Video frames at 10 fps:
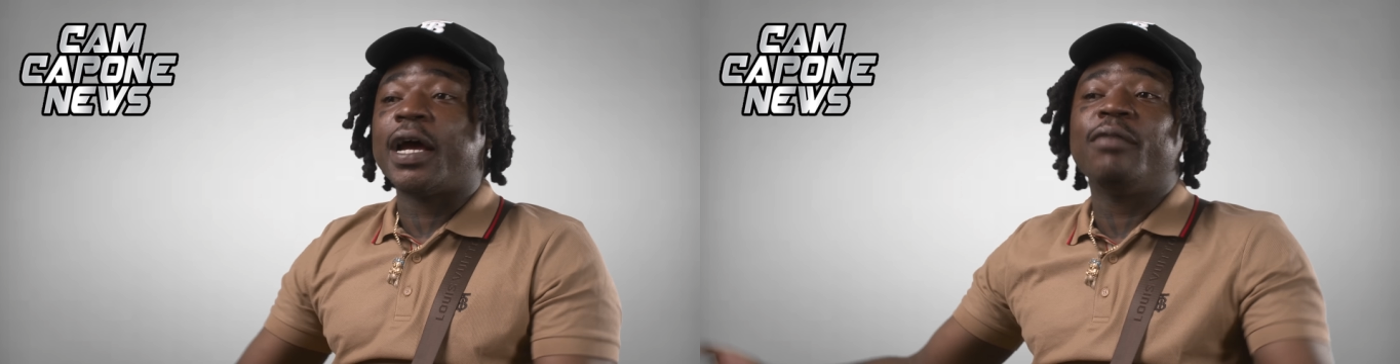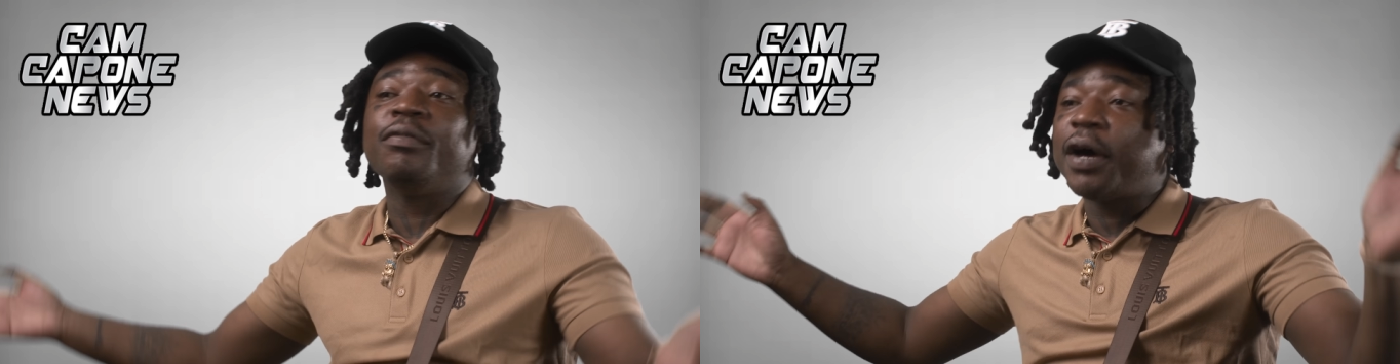
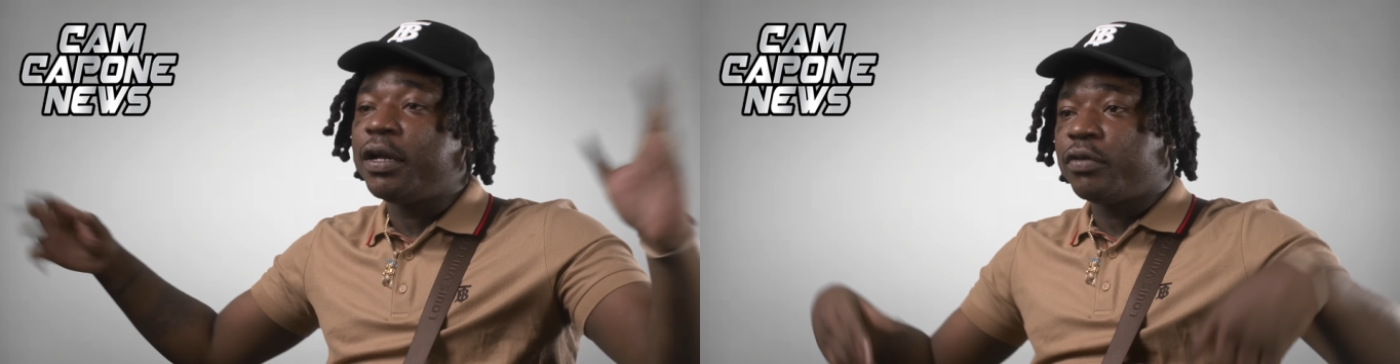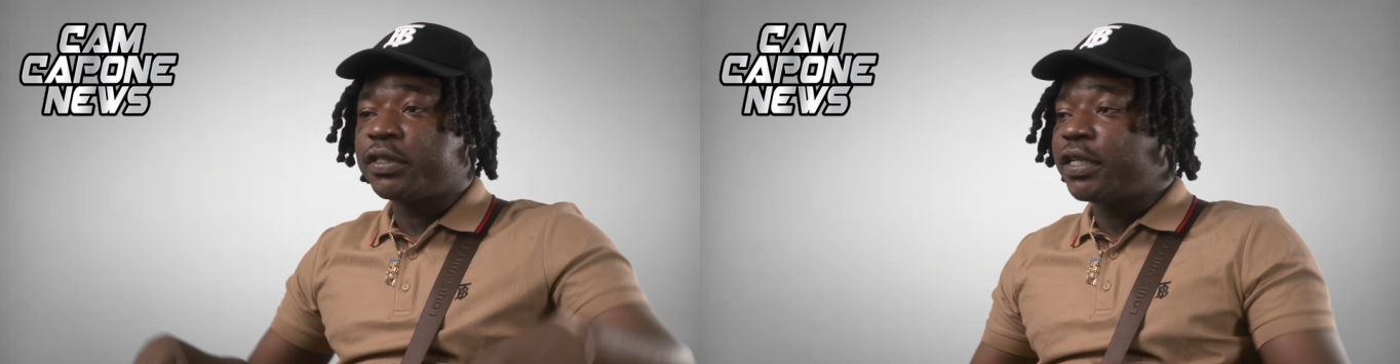
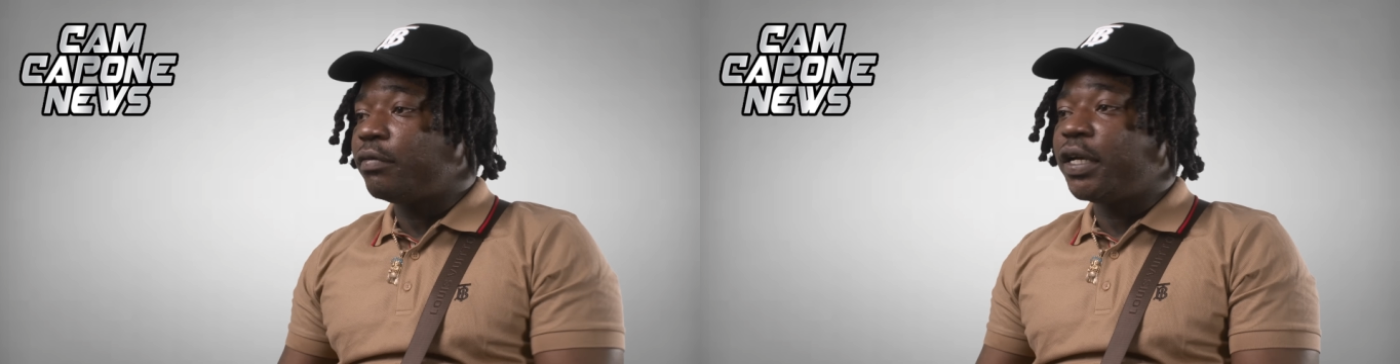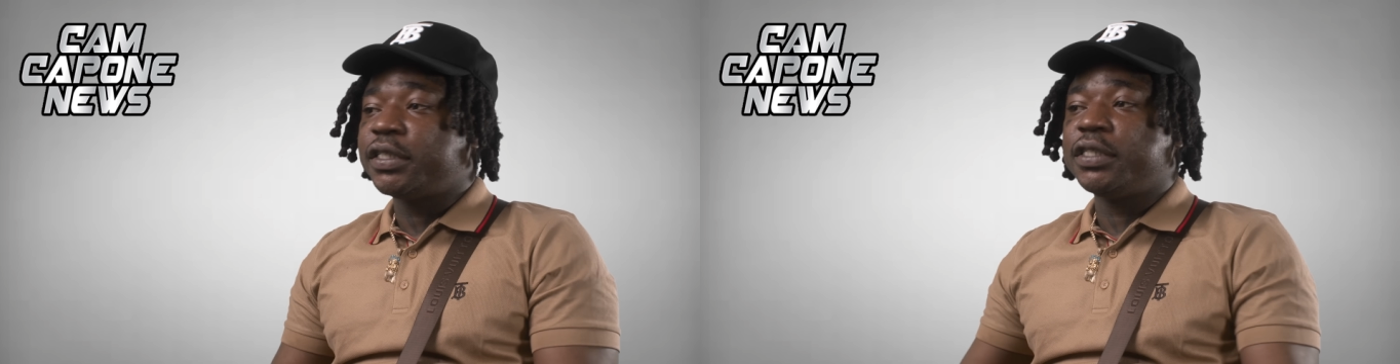Everybody rush now.
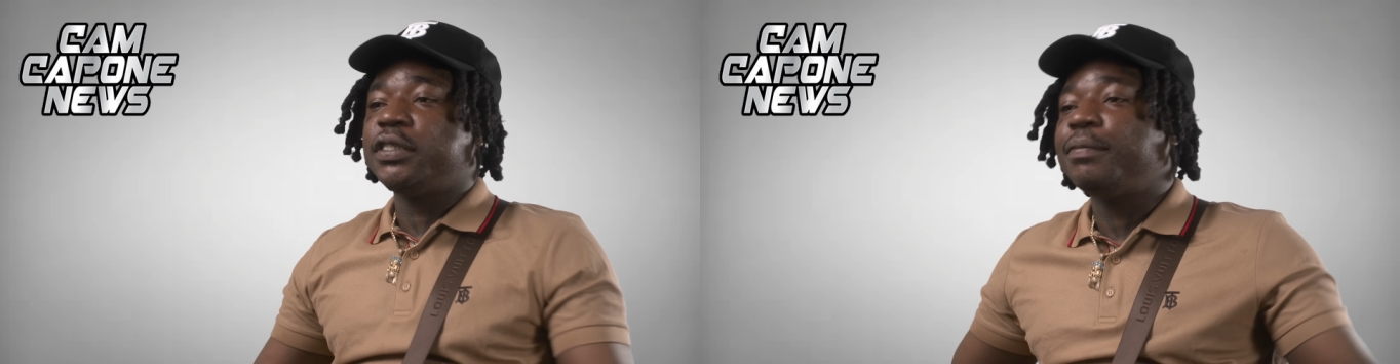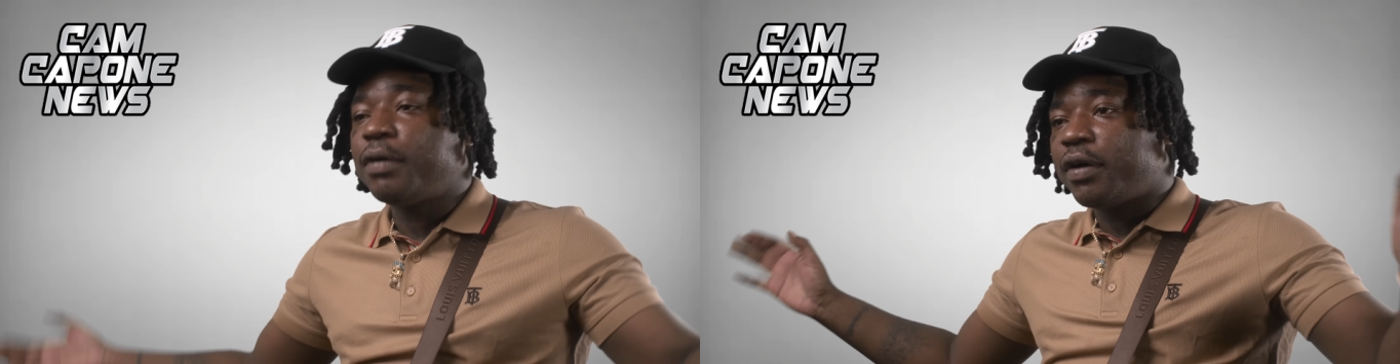When that shit
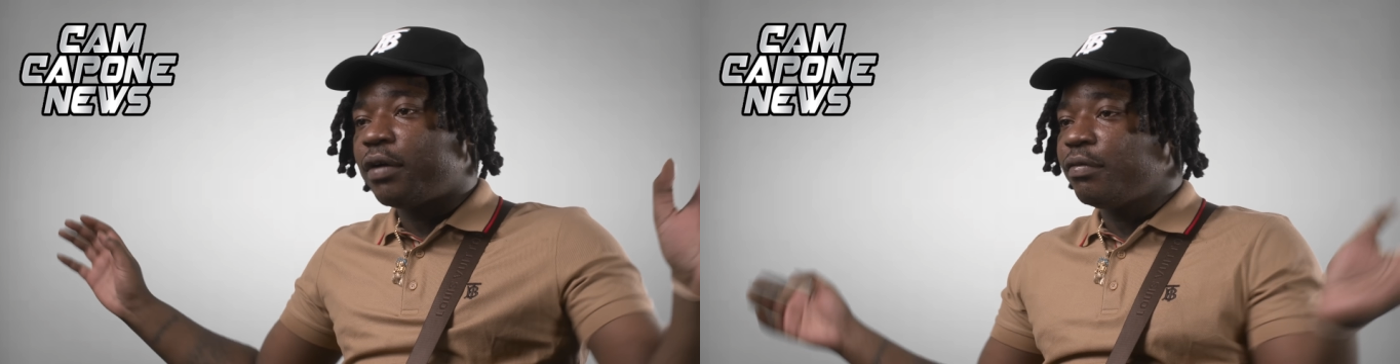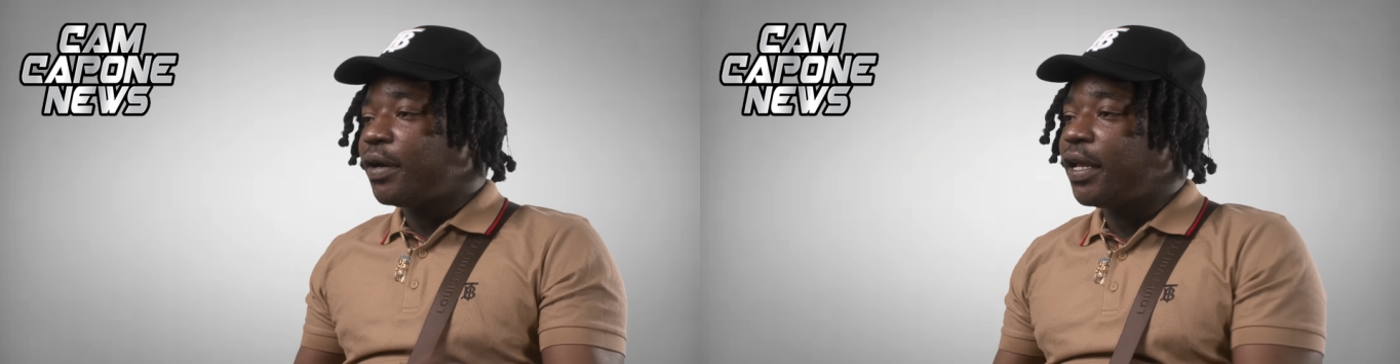jump out,
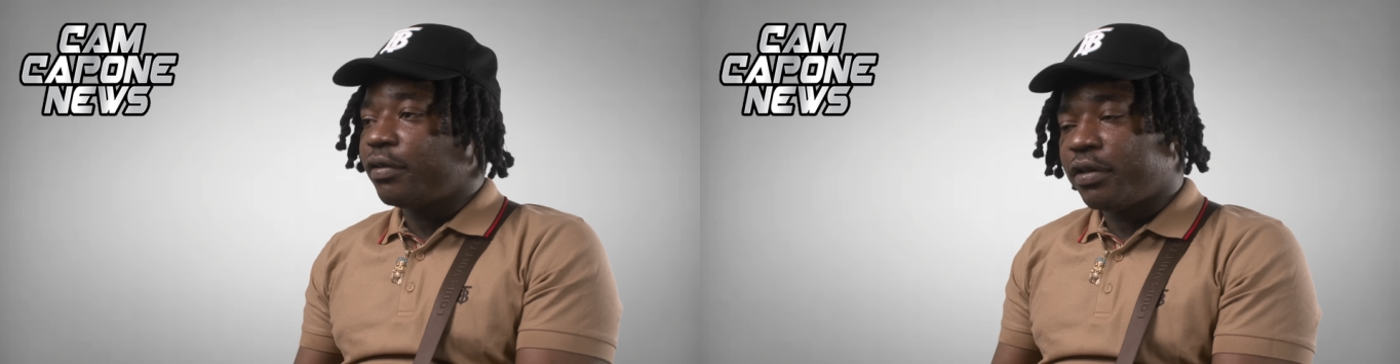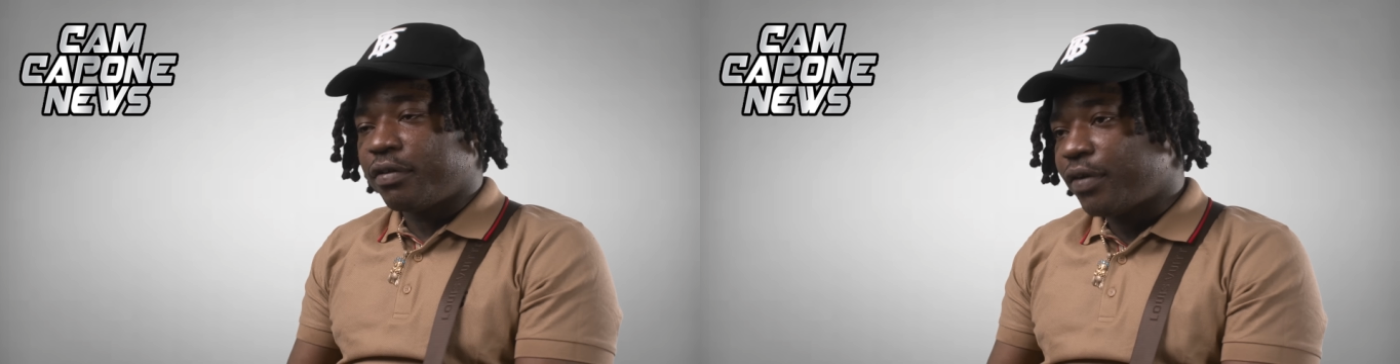everybody
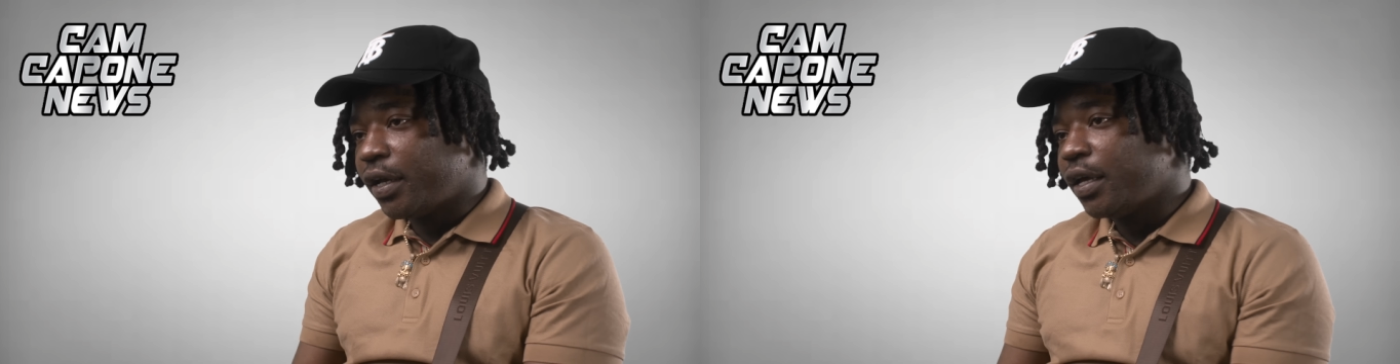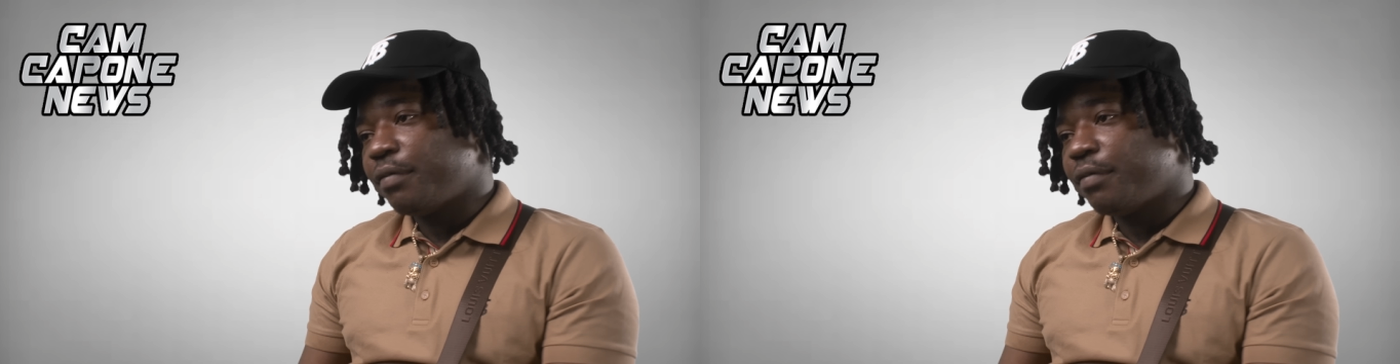out there fighting.